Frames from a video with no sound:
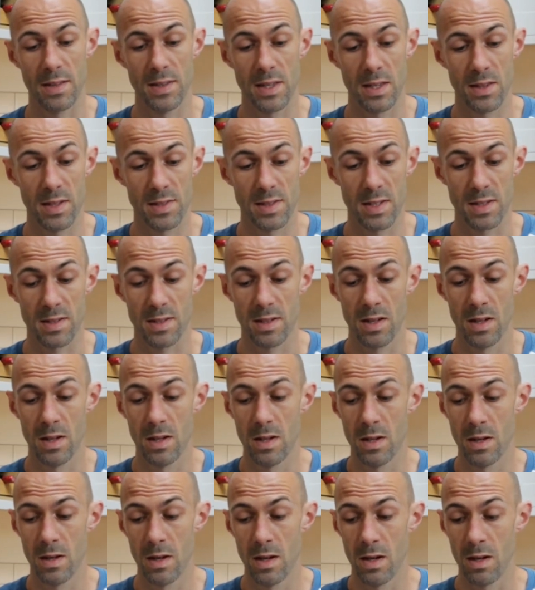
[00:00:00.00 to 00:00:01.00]
I think this is
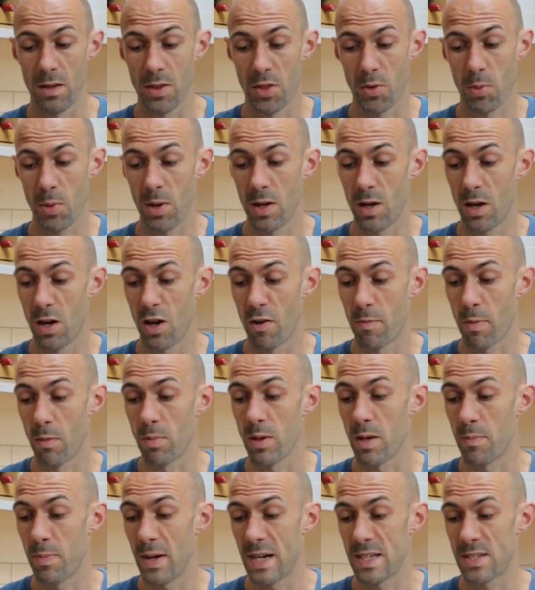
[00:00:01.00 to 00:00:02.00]
3.5
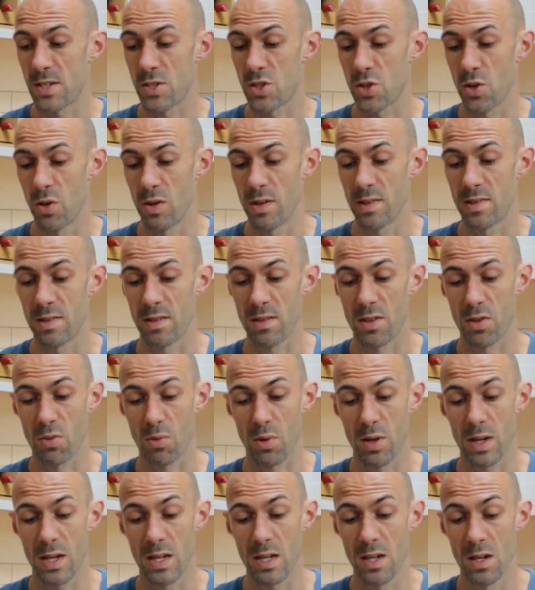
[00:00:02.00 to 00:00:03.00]
probably a better choice. At
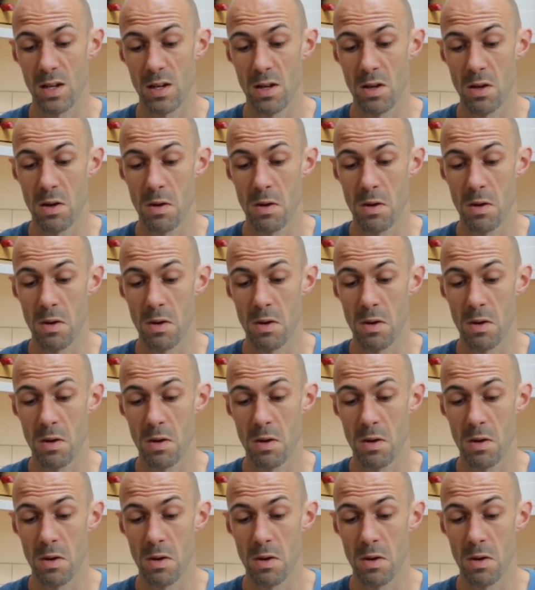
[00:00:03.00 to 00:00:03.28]
3,